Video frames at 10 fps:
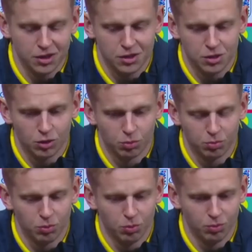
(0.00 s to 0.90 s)
there
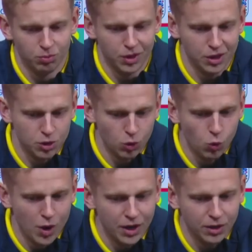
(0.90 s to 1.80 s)
is no
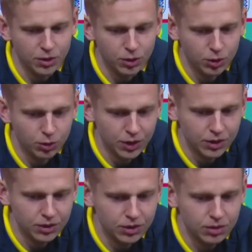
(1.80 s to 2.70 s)
way, you know,
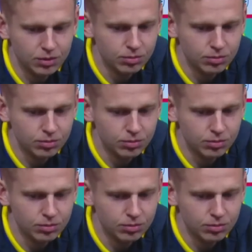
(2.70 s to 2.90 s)
and